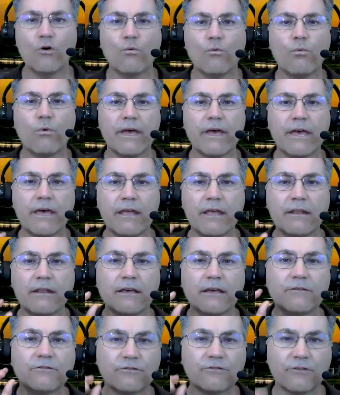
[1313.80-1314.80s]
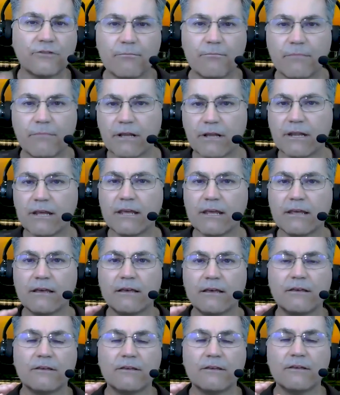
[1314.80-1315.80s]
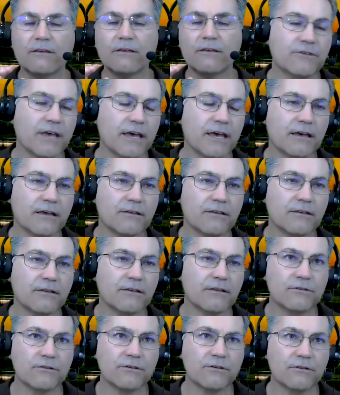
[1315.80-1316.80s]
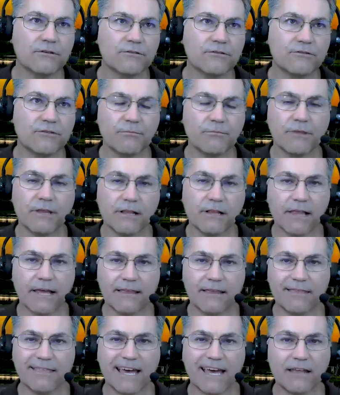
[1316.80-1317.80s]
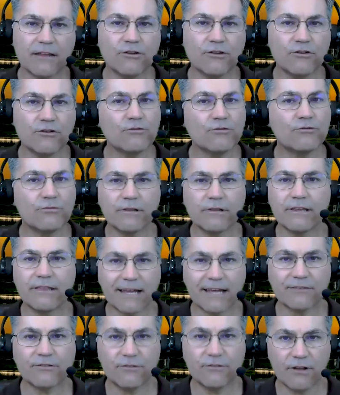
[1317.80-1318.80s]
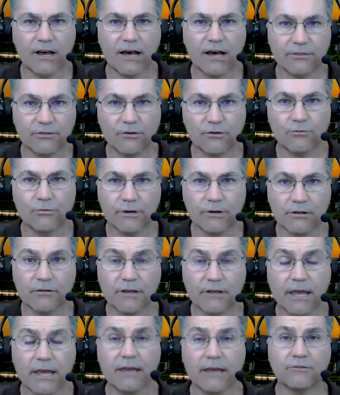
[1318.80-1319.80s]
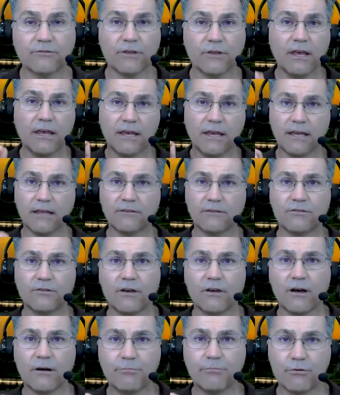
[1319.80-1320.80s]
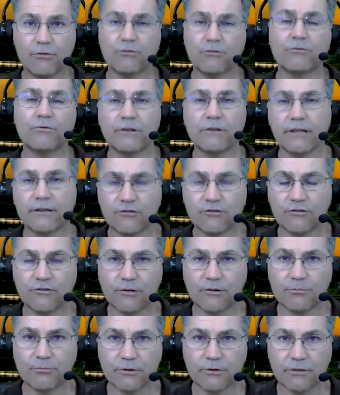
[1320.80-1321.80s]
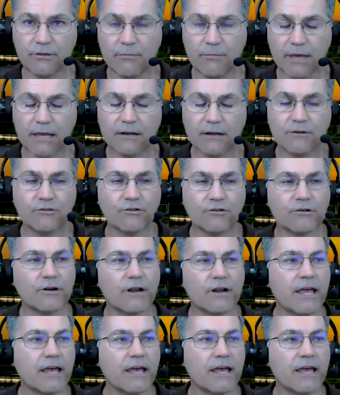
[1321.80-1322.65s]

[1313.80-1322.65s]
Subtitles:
When somebody says something like that, usually that's not the real case. It's a poor relationship with the manager.